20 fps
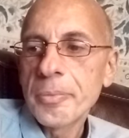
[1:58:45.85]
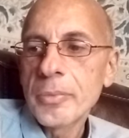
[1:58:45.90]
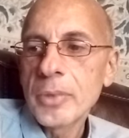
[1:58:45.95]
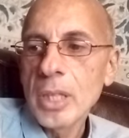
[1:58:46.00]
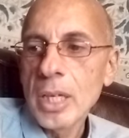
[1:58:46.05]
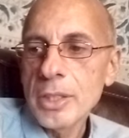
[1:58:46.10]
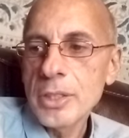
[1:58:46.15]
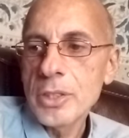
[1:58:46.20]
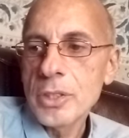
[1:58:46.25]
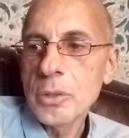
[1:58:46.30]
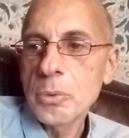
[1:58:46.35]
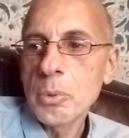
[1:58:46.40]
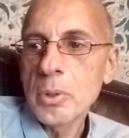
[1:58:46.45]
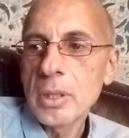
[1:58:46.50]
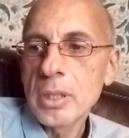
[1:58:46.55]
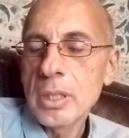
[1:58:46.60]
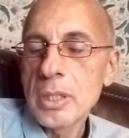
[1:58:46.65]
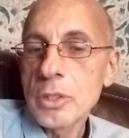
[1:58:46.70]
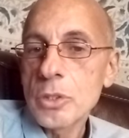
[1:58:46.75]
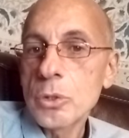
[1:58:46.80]
touch with
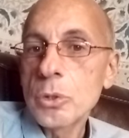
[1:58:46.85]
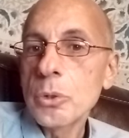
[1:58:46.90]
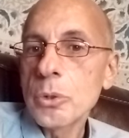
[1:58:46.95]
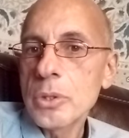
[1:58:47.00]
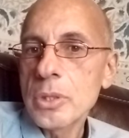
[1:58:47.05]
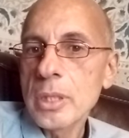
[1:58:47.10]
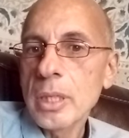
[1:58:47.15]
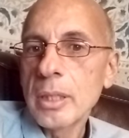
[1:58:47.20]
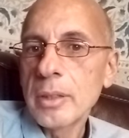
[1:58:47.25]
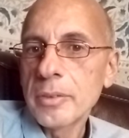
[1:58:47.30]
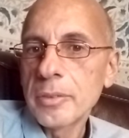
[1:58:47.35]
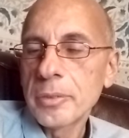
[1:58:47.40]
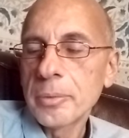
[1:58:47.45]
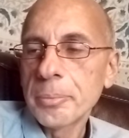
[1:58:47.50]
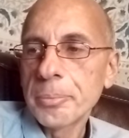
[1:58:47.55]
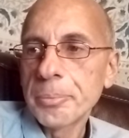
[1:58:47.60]
his true self.